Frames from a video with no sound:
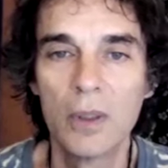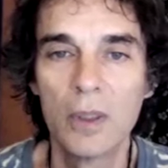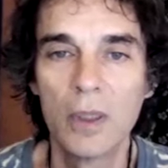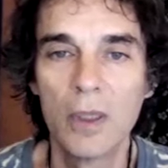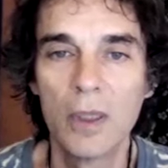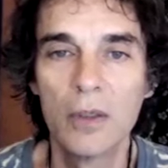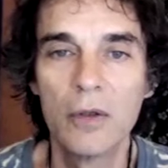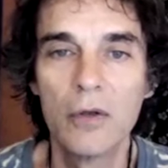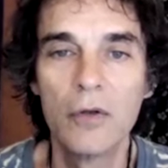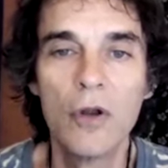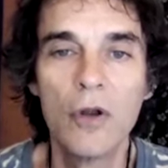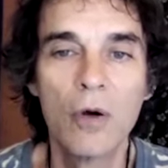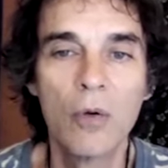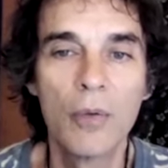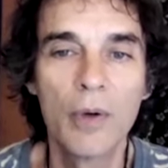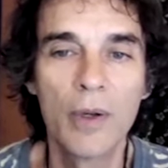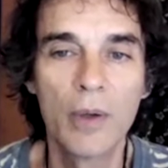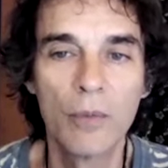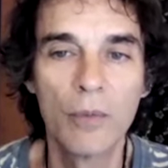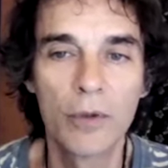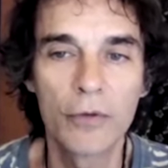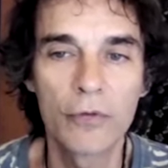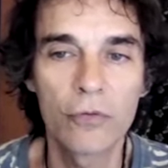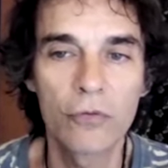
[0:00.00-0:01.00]
And
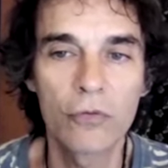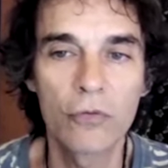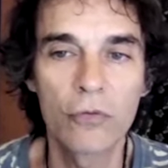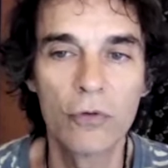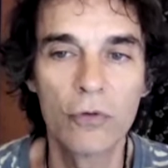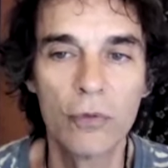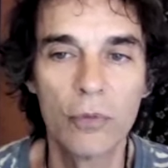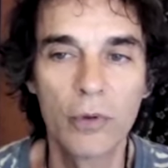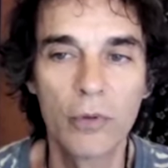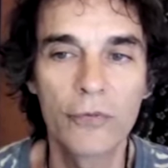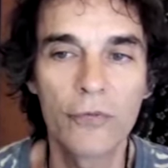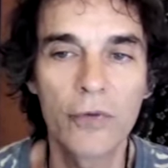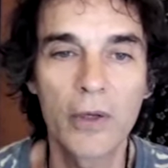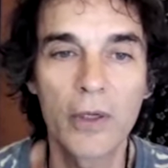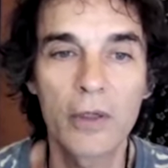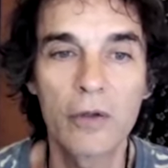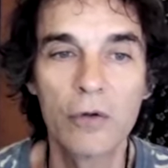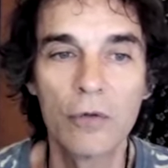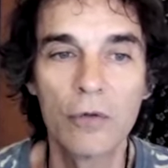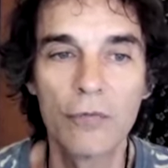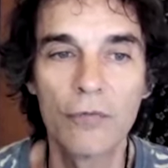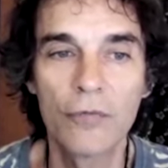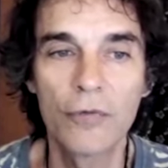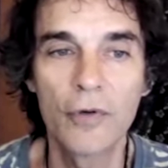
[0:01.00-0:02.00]
knowing what's true will set
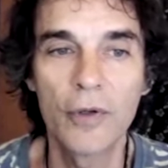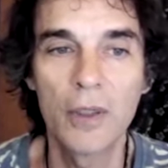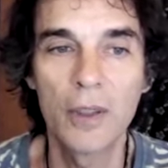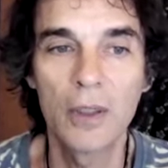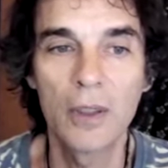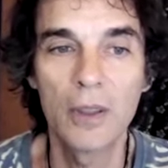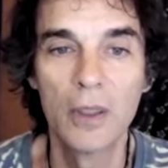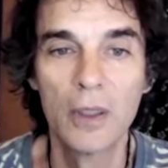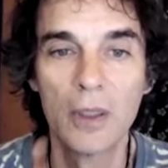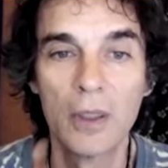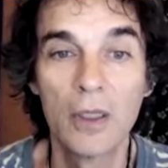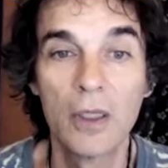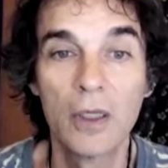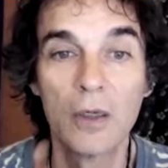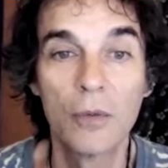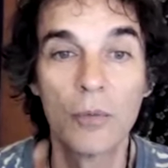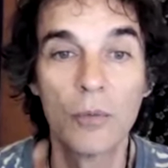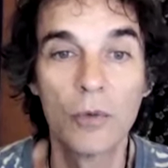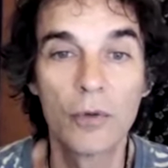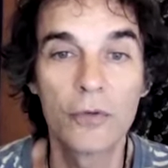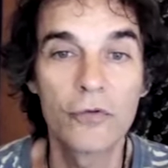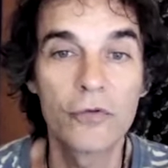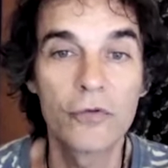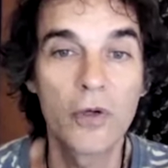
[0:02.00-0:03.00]
you free. It
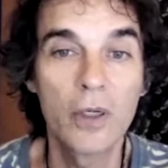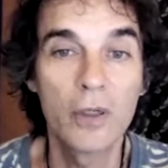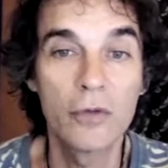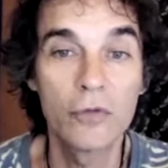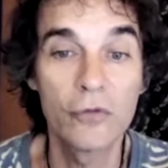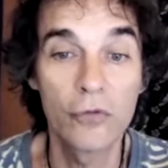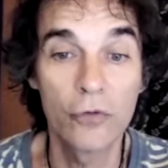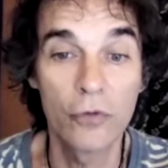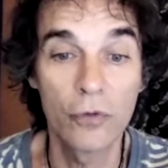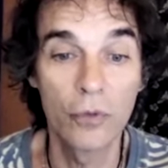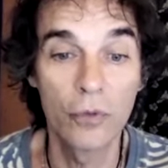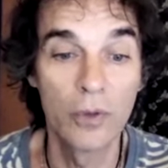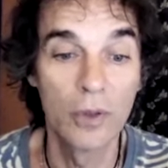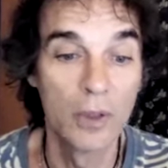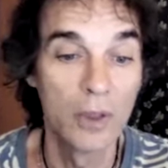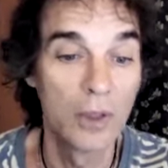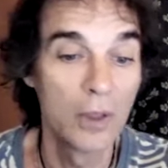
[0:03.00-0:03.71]
will change you.